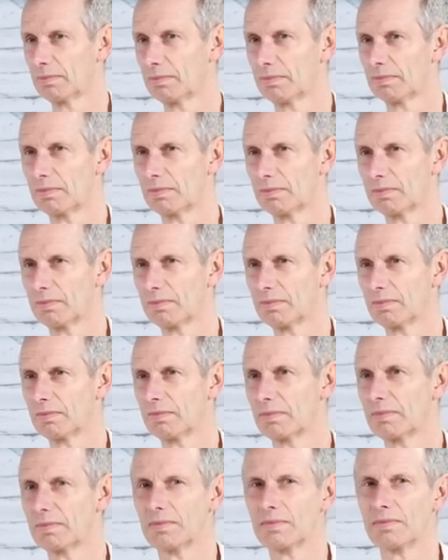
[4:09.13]

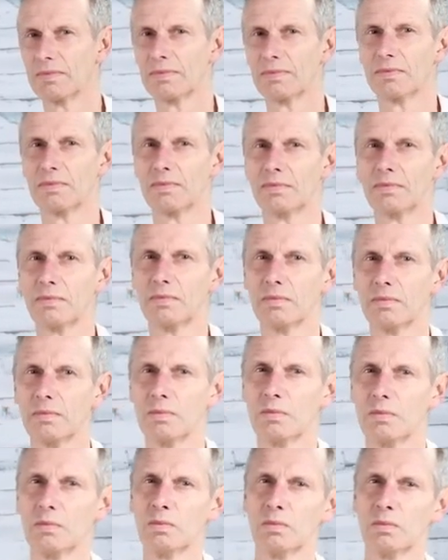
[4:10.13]

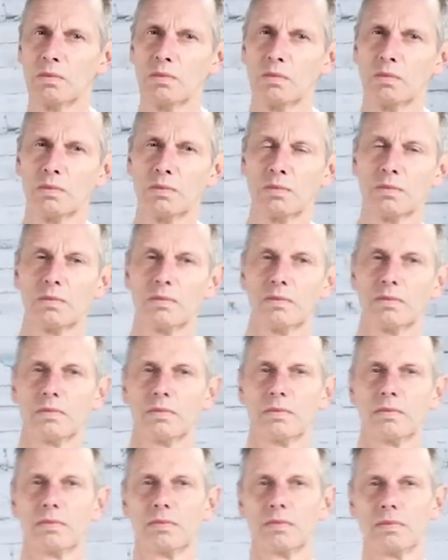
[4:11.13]

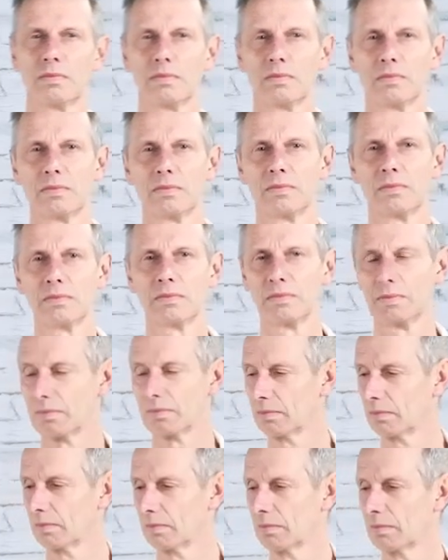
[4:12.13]

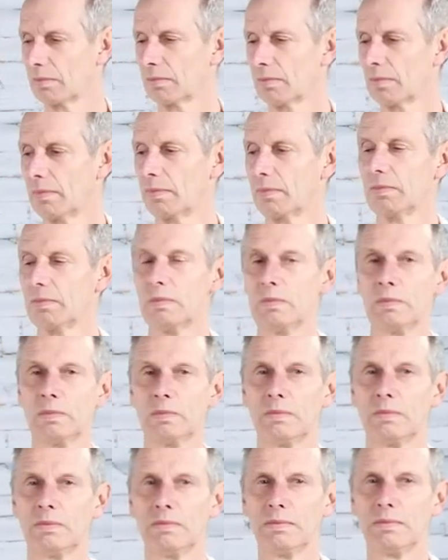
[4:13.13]

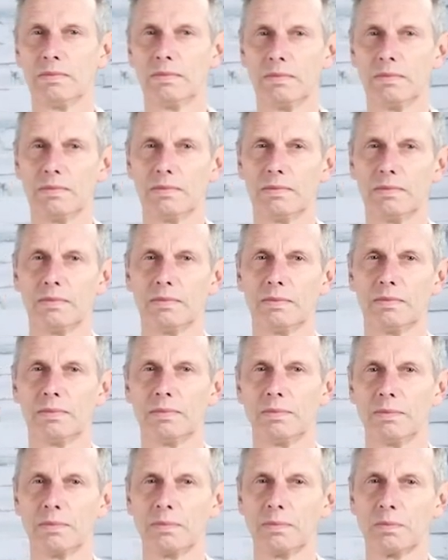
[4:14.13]

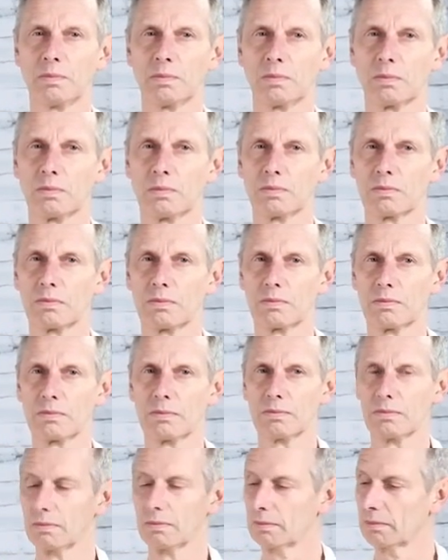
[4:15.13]
(silent)